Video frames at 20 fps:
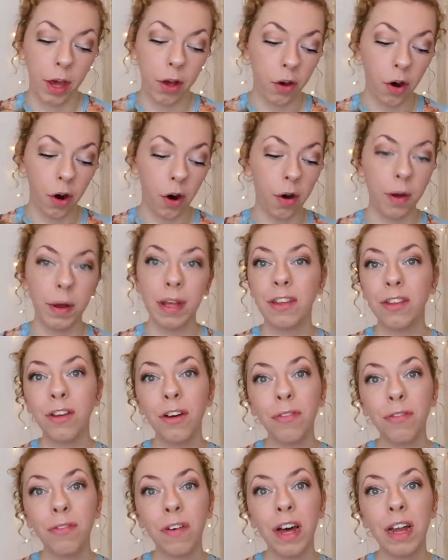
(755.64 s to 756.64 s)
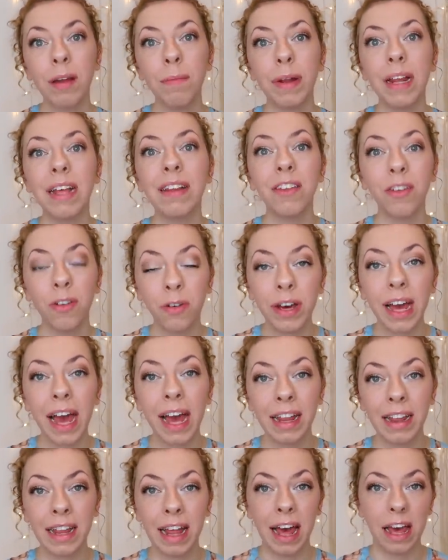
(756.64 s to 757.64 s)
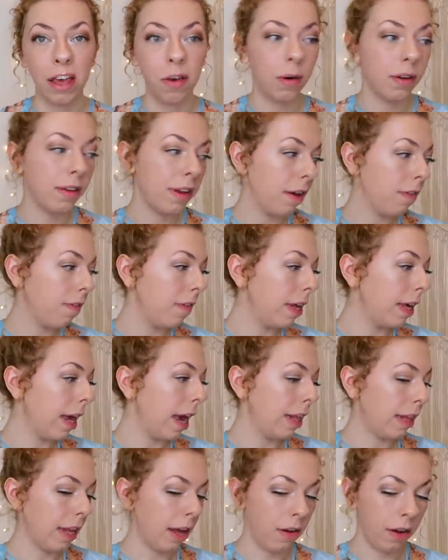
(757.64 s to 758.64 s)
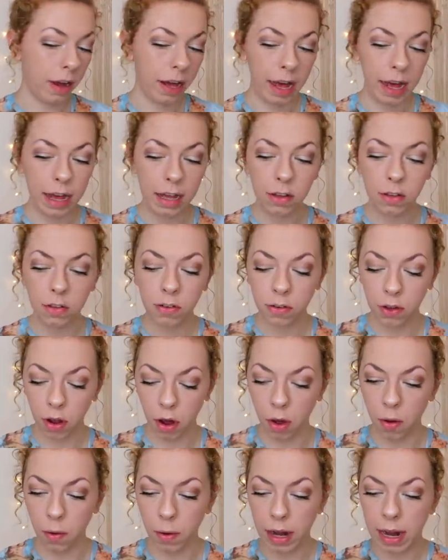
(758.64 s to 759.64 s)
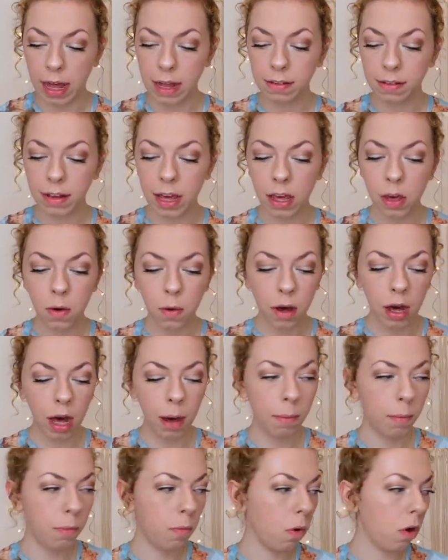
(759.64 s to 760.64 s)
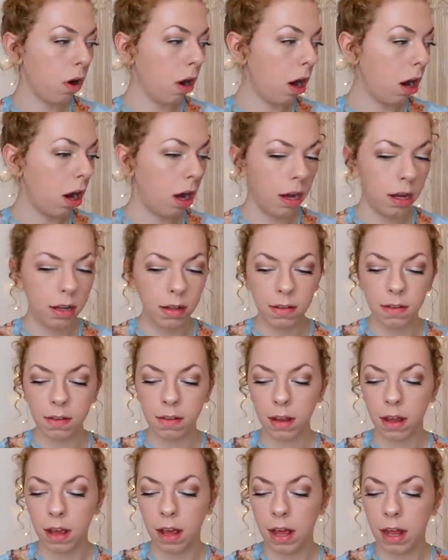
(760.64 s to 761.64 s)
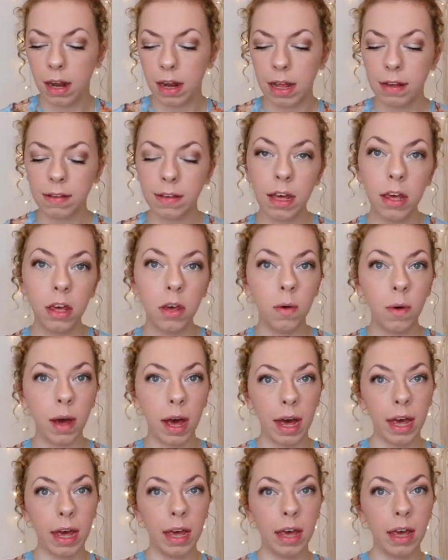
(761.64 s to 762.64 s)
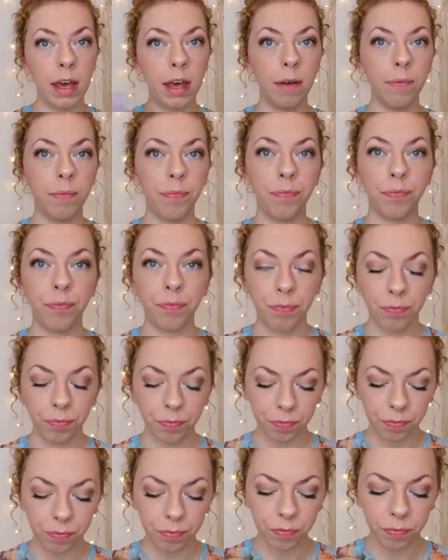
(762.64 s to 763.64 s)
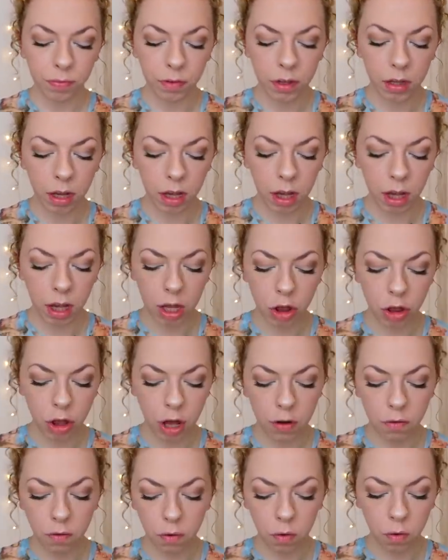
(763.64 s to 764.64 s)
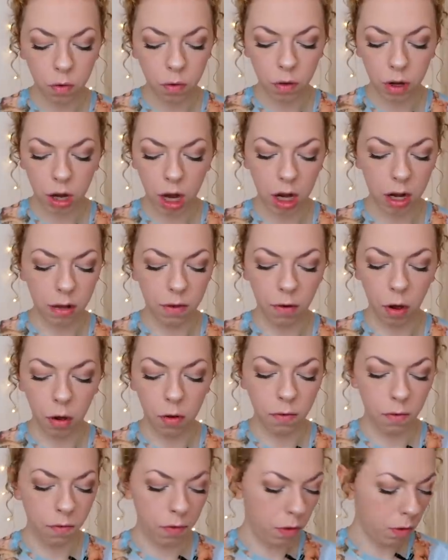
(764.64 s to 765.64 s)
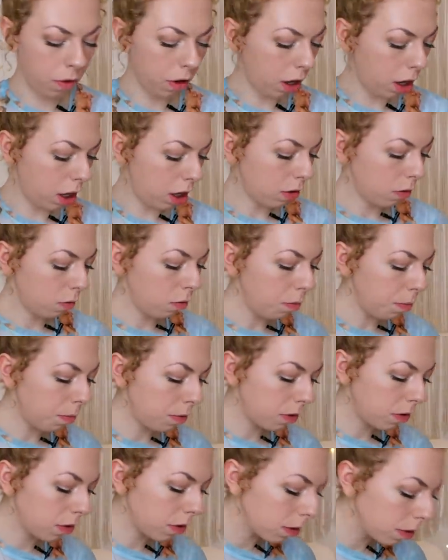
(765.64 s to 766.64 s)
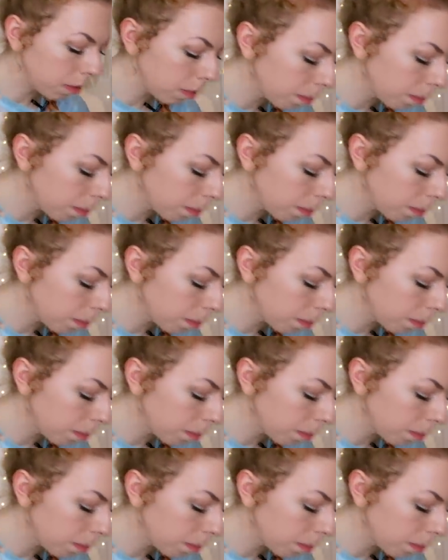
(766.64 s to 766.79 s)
girl, it's not fun, but it, you'll get in there. You're definitely getting there, okay? So let's get you a couple more cards. Let's get you a a general kind of overview card. Oops.